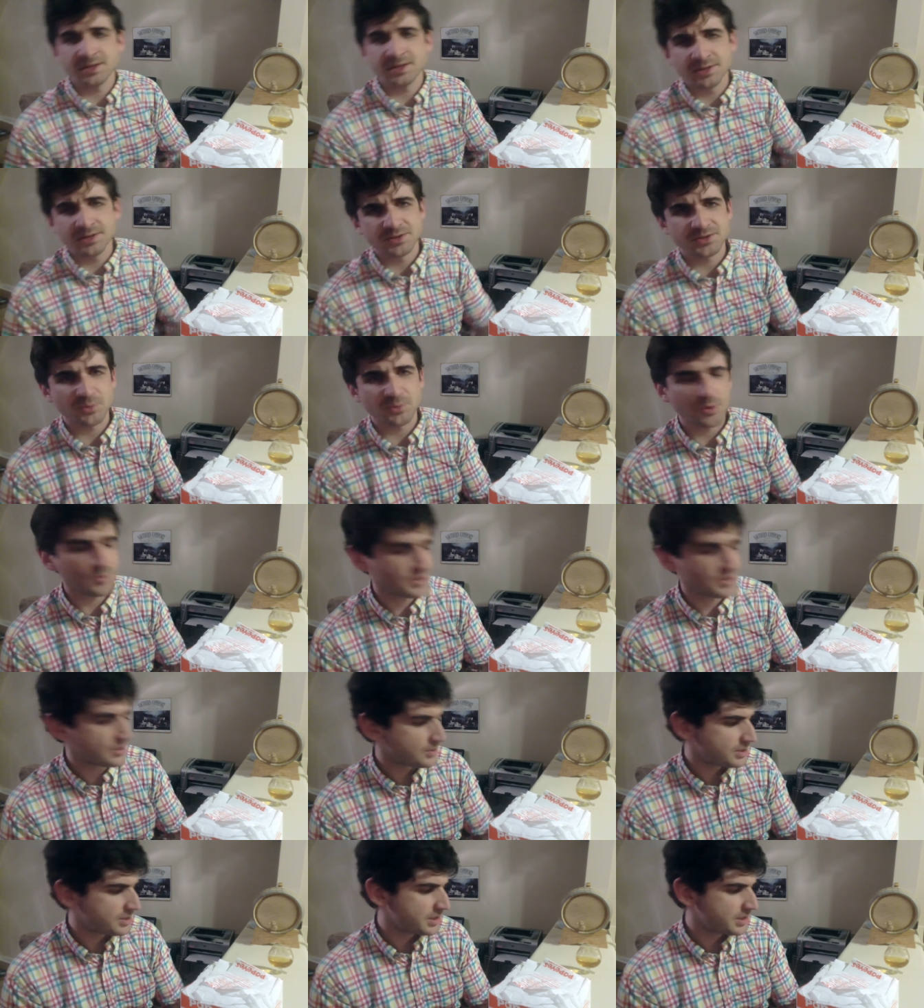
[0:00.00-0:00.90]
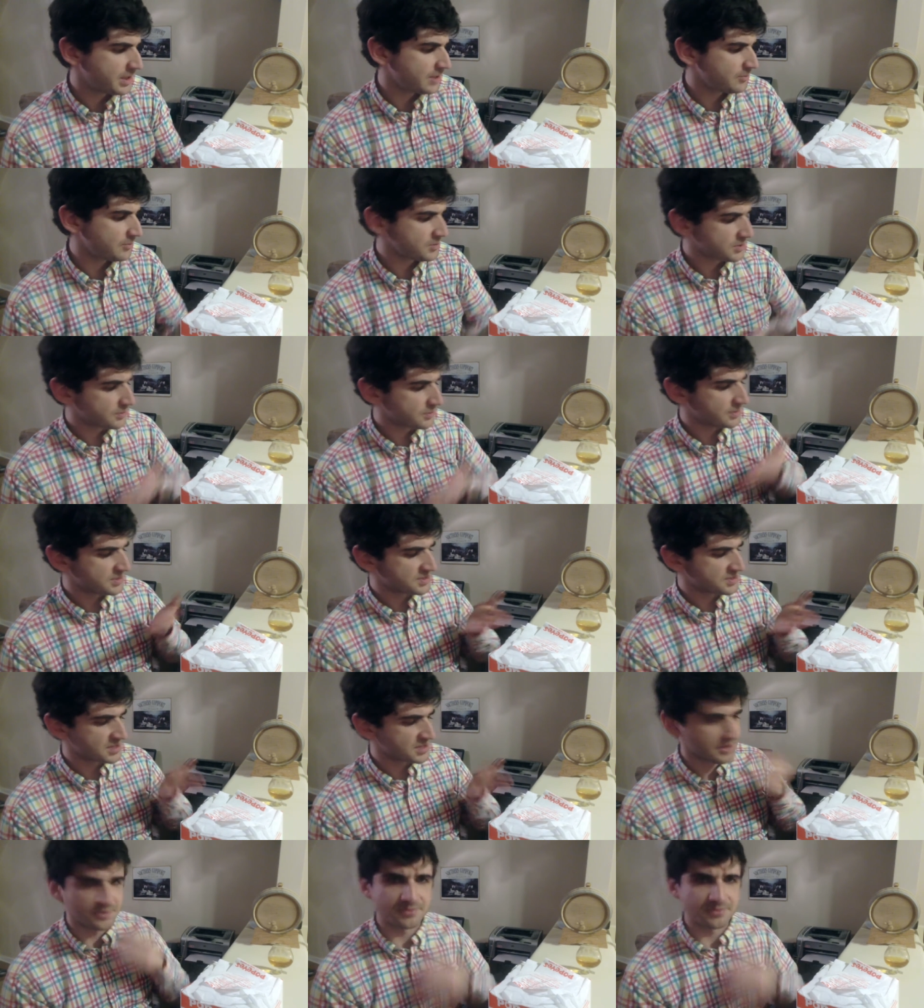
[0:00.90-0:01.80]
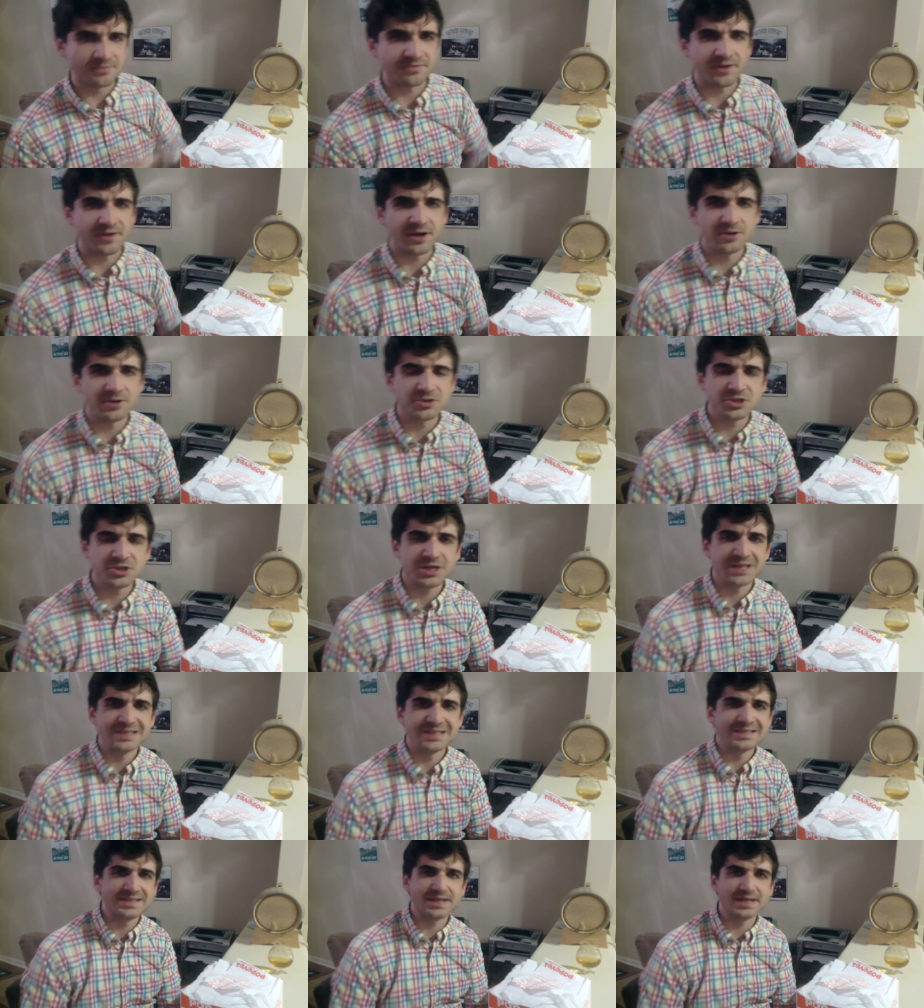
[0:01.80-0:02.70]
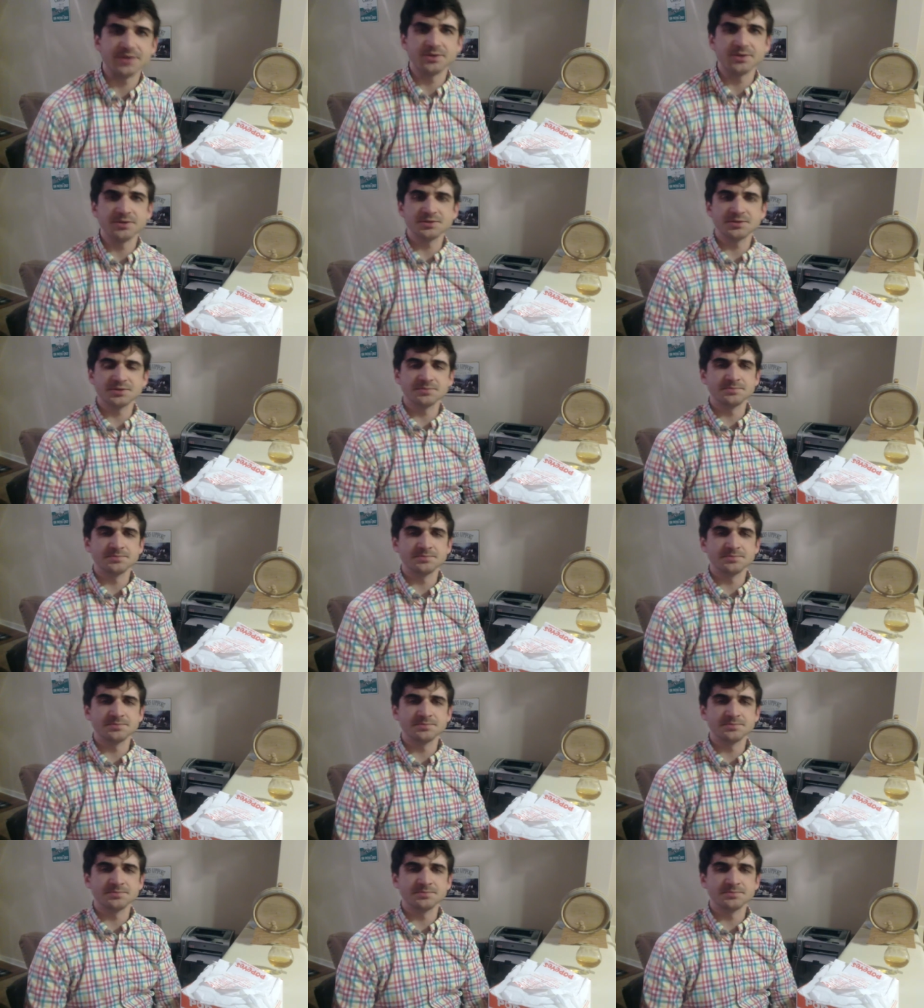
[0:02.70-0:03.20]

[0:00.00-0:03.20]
So, what are we doing today? We're doing Southern Fair chicken tenders.